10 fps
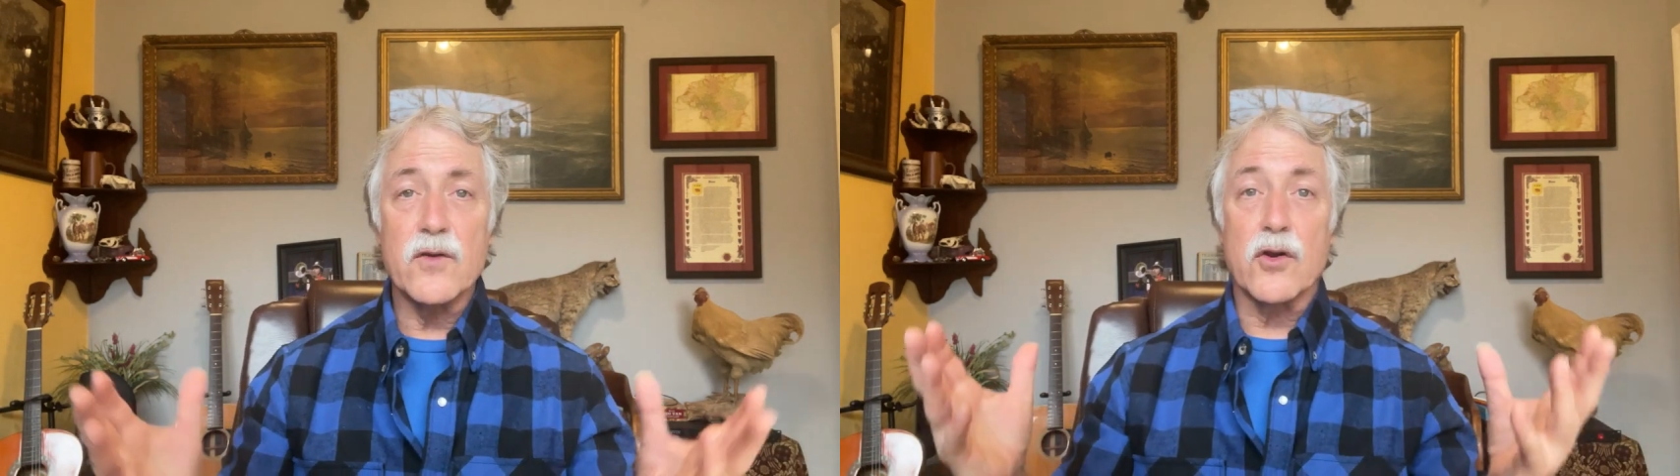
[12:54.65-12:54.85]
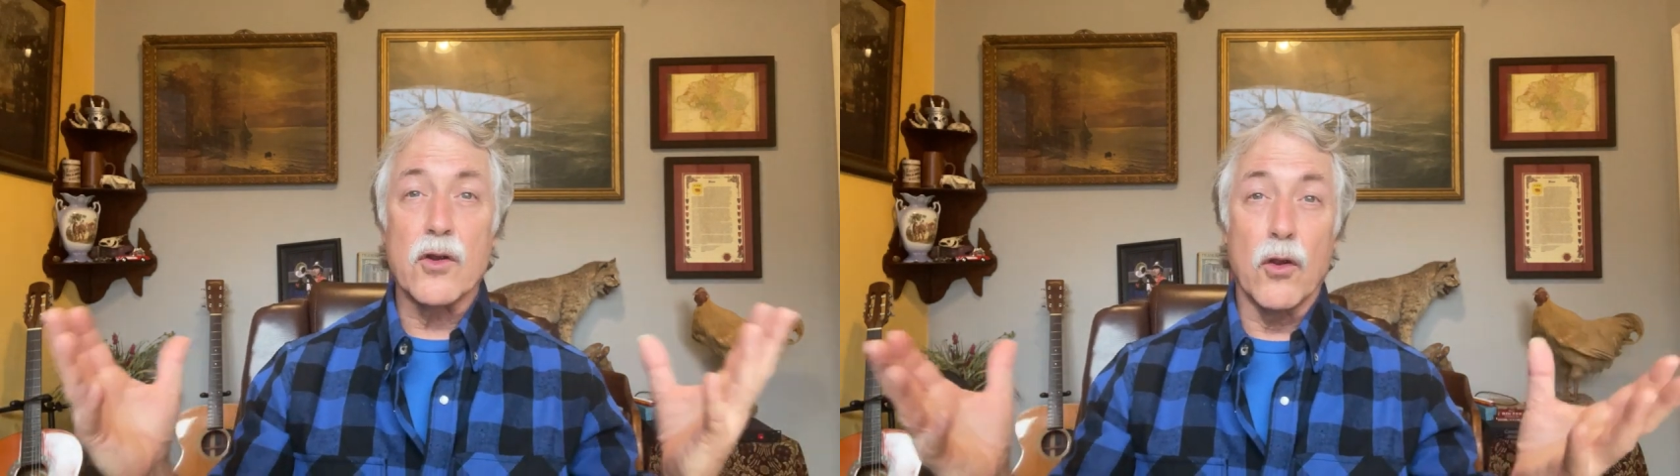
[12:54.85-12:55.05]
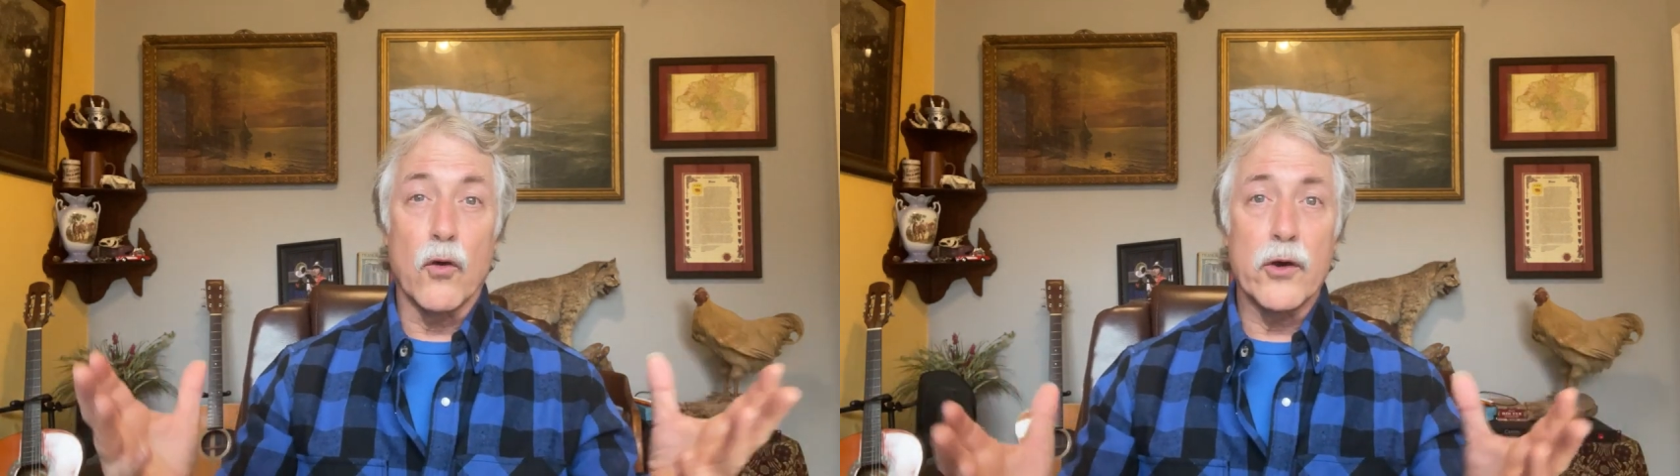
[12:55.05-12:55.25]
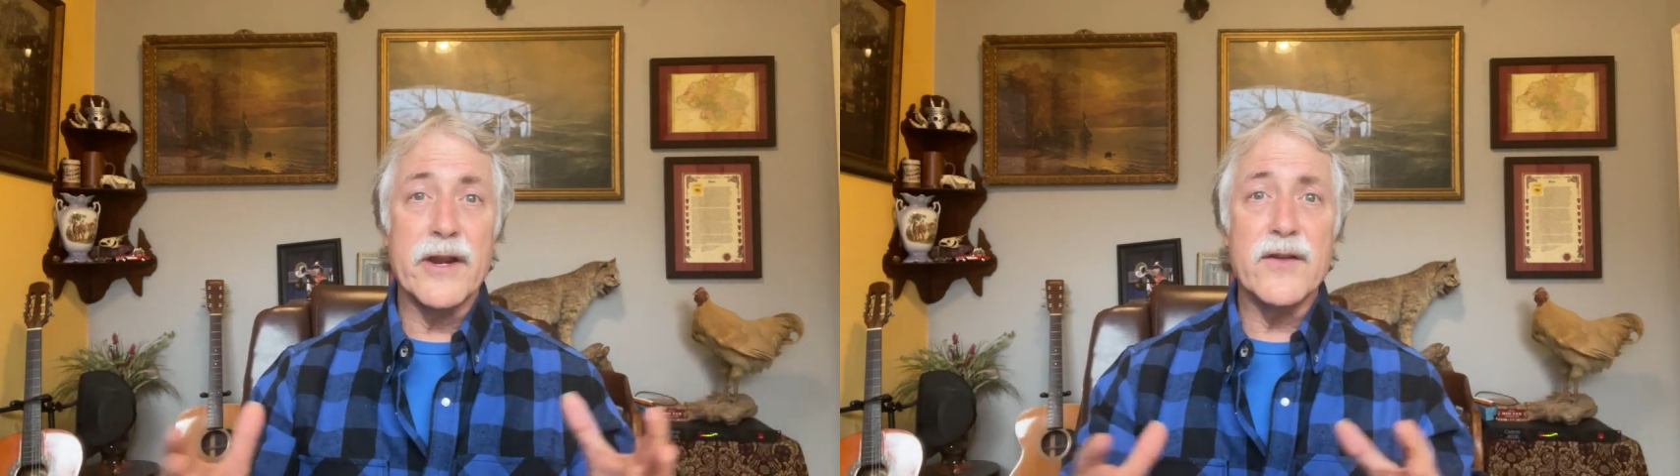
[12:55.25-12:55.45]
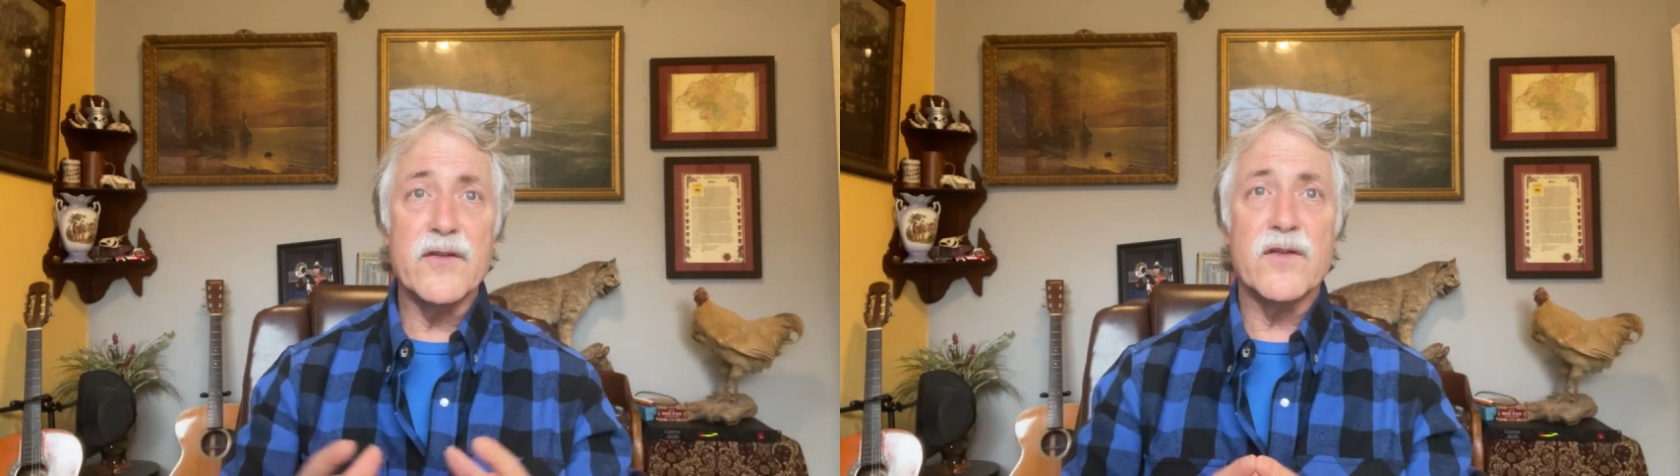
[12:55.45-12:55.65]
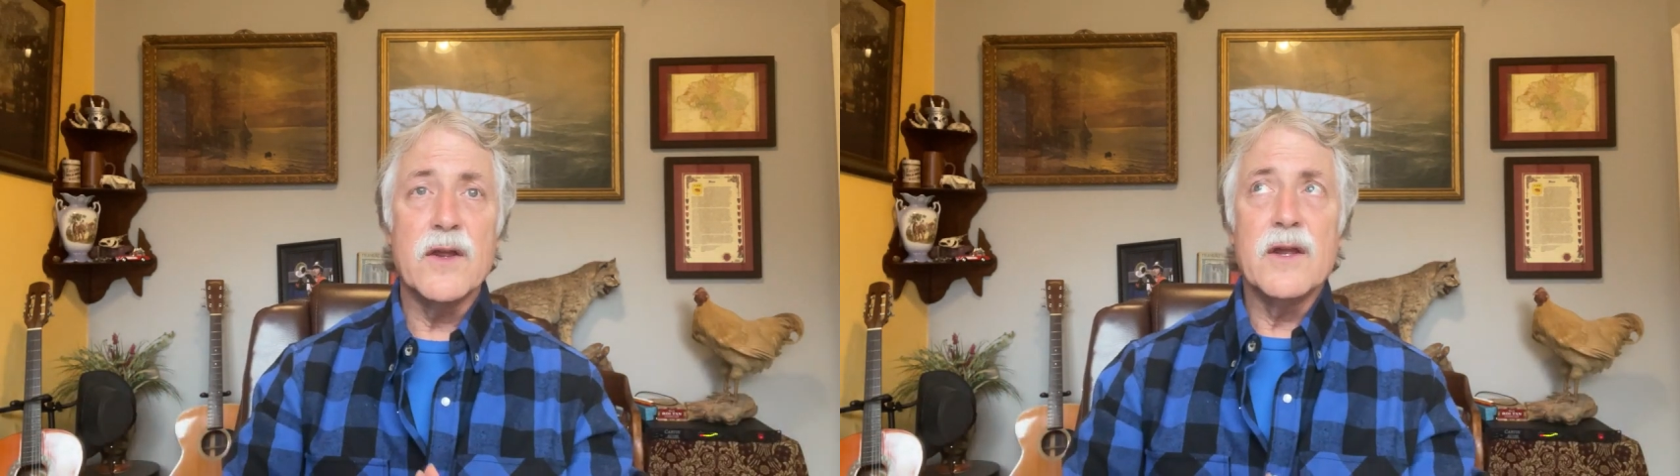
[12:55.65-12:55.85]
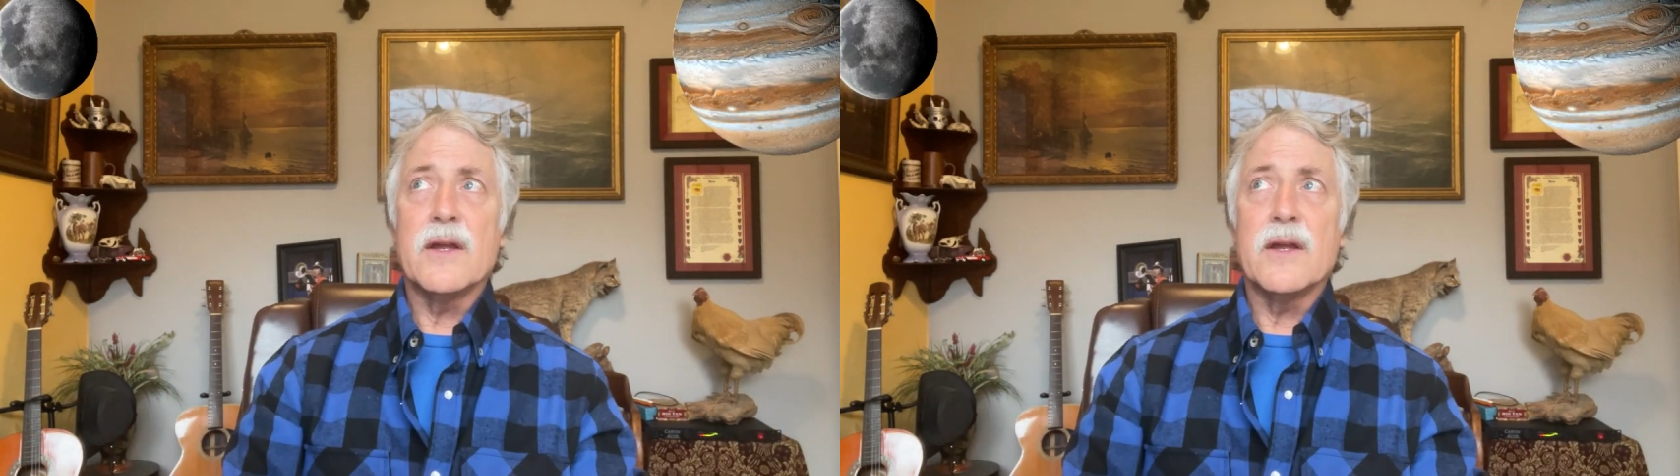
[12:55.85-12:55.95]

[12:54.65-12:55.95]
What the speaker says: are glorious.